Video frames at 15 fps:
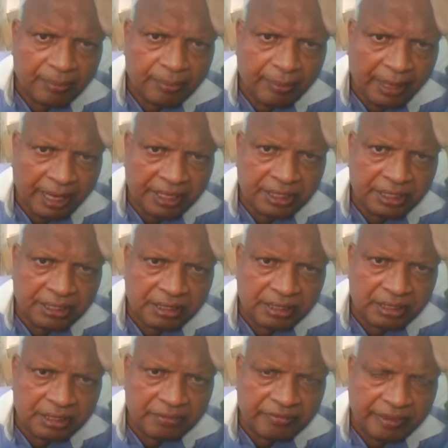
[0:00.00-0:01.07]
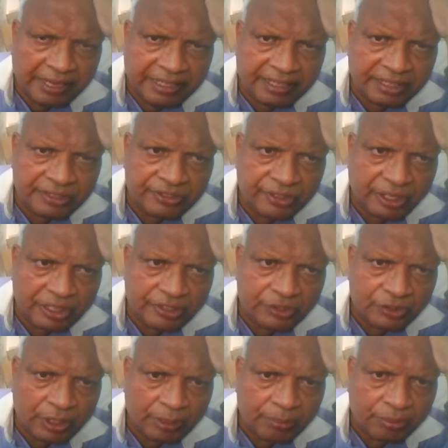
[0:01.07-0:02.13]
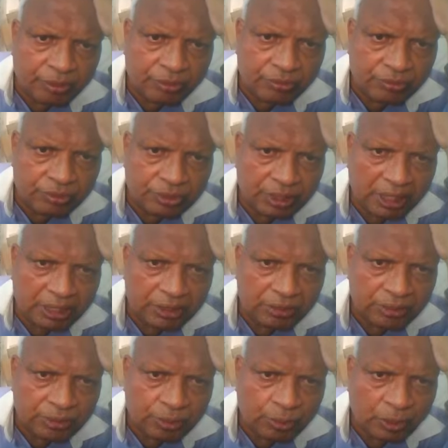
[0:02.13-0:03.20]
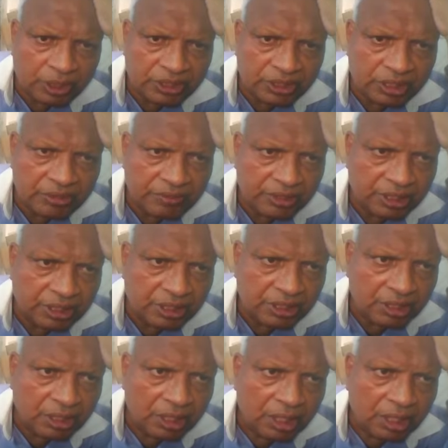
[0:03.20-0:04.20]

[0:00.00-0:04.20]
Matthew vendor is also approved. I don't know what's given here.